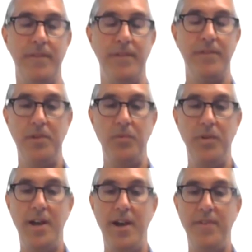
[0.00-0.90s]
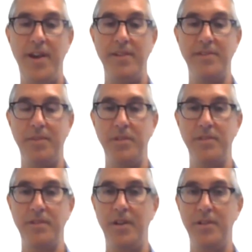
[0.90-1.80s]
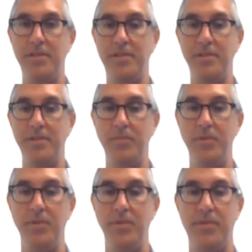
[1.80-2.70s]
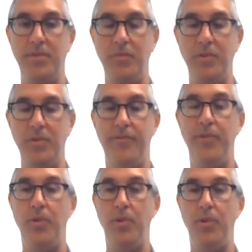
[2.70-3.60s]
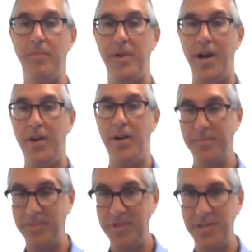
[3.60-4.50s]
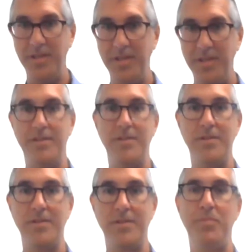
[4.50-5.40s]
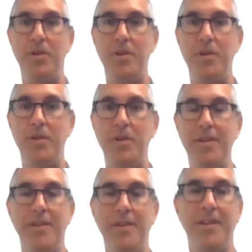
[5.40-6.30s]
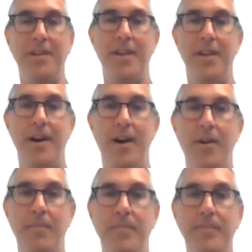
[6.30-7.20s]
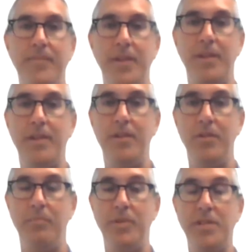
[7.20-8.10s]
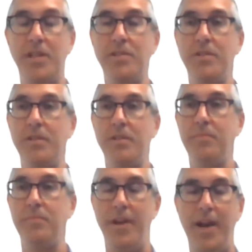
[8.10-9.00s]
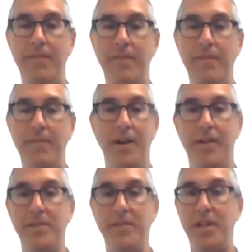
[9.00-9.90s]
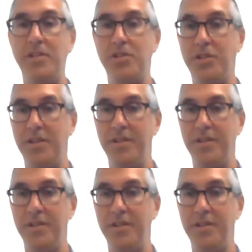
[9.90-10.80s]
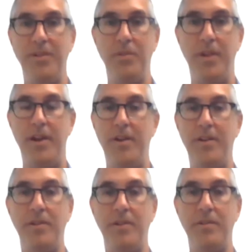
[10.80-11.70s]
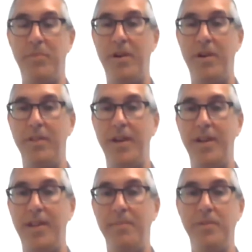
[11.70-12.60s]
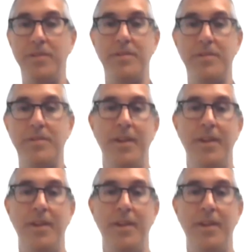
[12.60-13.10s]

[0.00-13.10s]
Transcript: So we have had some discussions with with Ford about Michigan Central Depot and um, you know the potential of having a, a, station you know there or part of that campus.